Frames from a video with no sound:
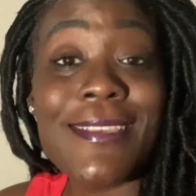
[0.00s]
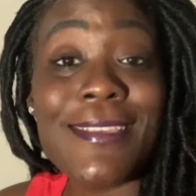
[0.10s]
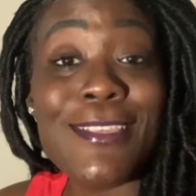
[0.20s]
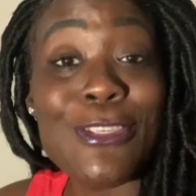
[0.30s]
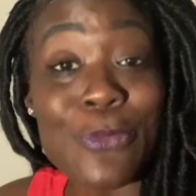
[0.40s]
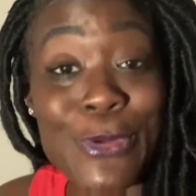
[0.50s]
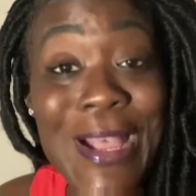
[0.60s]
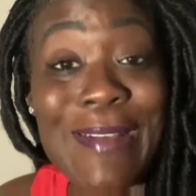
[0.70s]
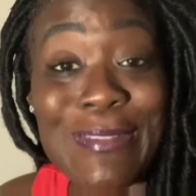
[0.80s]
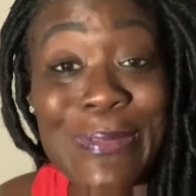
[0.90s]
You will
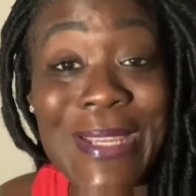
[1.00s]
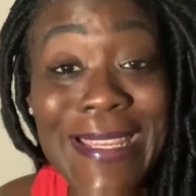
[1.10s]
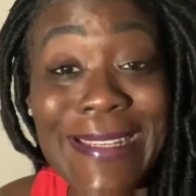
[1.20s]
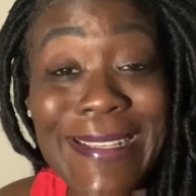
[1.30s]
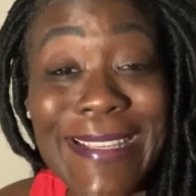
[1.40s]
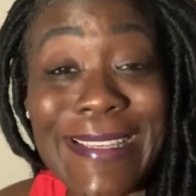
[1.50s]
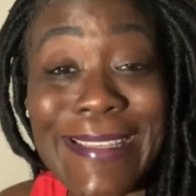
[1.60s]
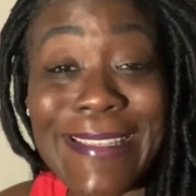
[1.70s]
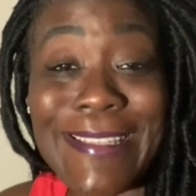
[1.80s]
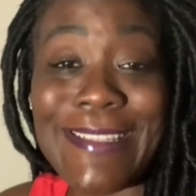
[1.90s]
have to wait
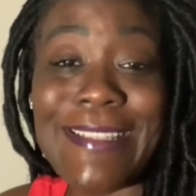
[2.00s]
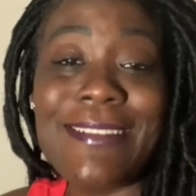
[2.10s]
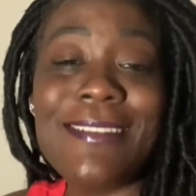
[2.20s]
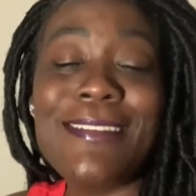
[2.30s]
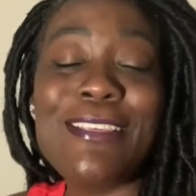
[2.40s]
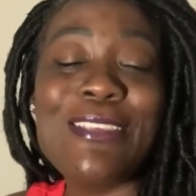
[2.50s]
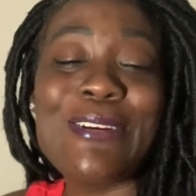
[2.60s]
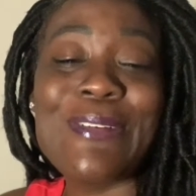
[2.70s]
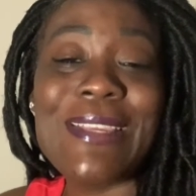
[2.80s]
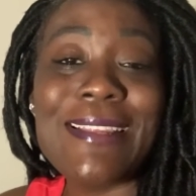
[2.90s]
in
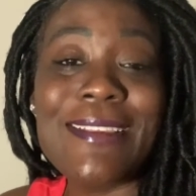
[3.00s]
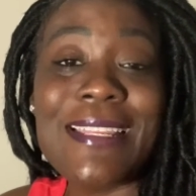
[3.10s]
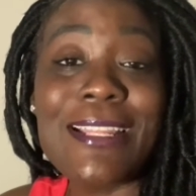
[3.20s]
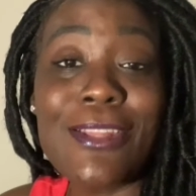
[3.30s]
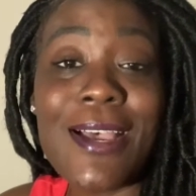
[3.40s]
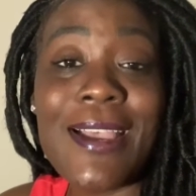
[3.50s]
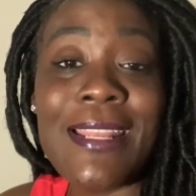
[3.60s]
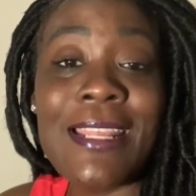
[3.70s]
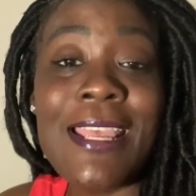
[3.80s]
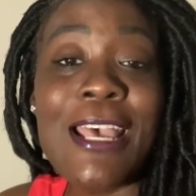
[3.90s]
a line,
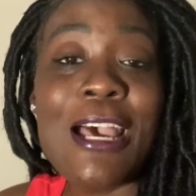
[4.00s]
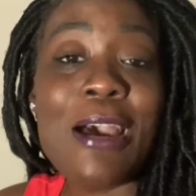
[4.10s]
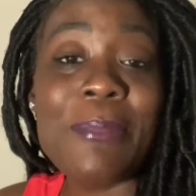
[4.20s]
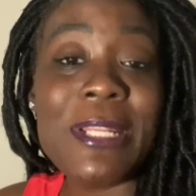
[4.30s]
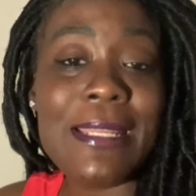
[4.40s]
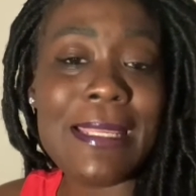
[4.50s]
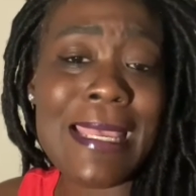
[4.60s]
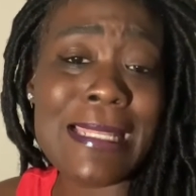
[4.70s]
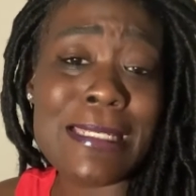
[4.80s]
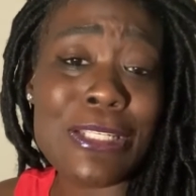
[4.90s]
and it
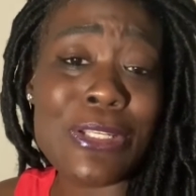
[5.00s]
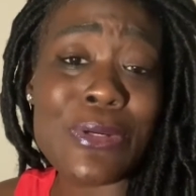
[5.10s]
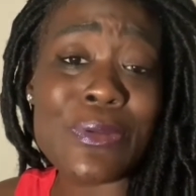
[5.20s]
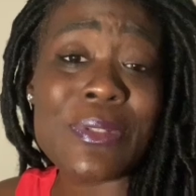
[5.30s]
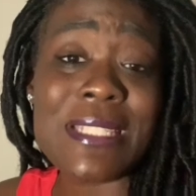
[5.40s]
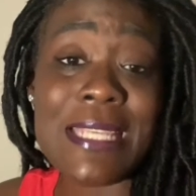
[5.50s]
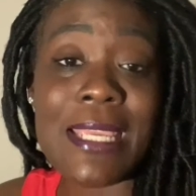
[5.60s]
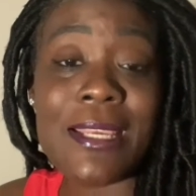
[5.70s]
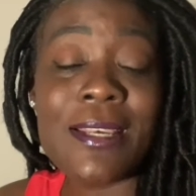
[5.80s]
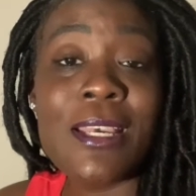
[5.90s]
can, you know,
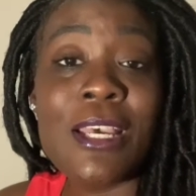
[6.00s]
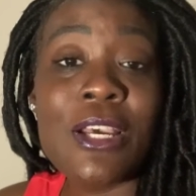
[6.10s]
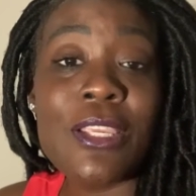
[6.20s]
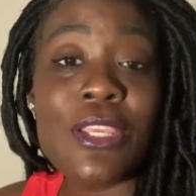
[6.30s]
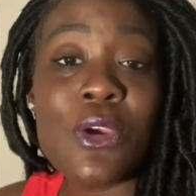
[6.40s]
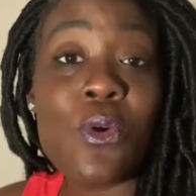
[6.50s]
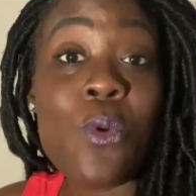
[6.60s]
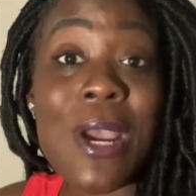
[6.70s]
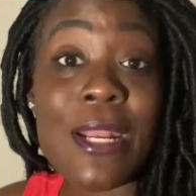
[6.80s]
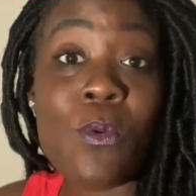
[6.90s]
take, you know,
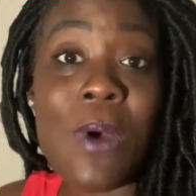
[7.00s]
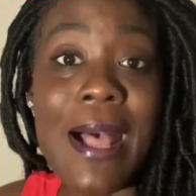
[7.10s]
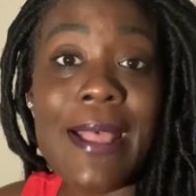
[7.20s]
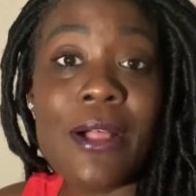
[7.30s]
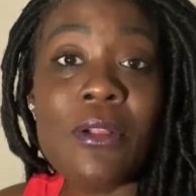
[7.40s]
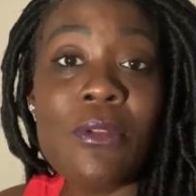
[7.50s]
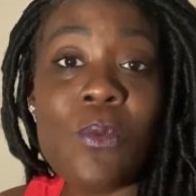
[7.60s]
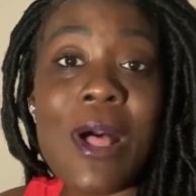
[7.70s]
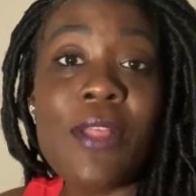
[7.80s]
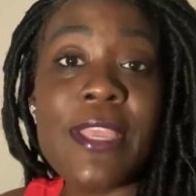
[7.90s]
quite a
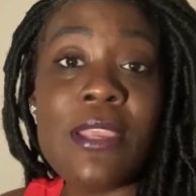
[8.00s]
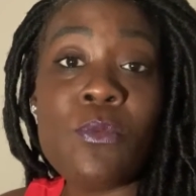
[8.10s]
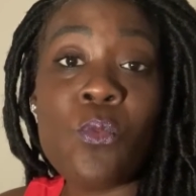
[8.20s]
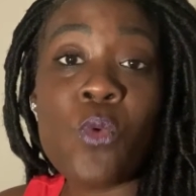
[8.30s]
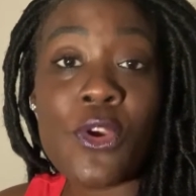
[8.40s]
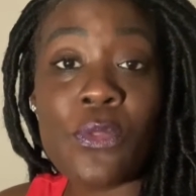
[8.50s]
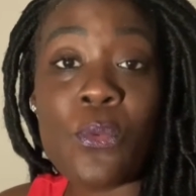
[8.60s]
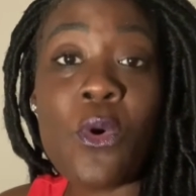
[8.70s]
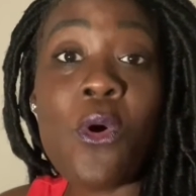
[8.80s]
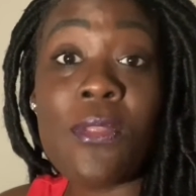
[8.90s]
while they work through
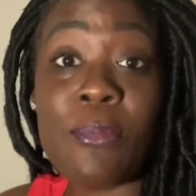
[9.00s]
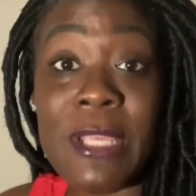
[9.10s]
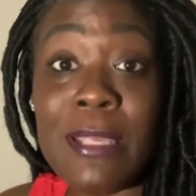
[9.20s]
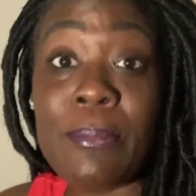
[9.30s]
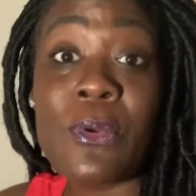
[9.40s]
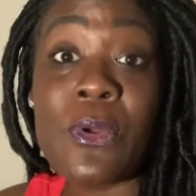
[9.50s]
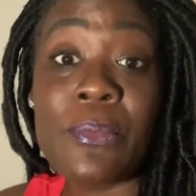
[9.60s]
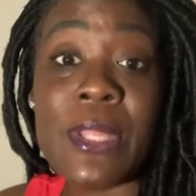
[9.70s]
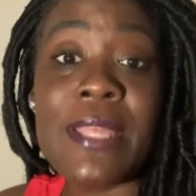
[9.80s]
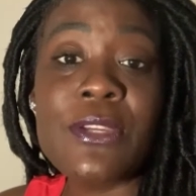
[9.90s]
all the people.
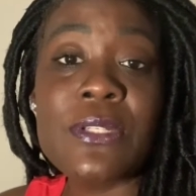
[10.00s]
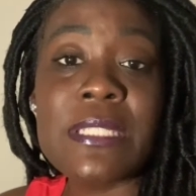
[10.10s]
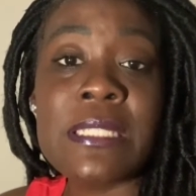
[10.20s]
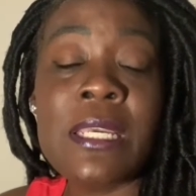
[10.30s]
And there's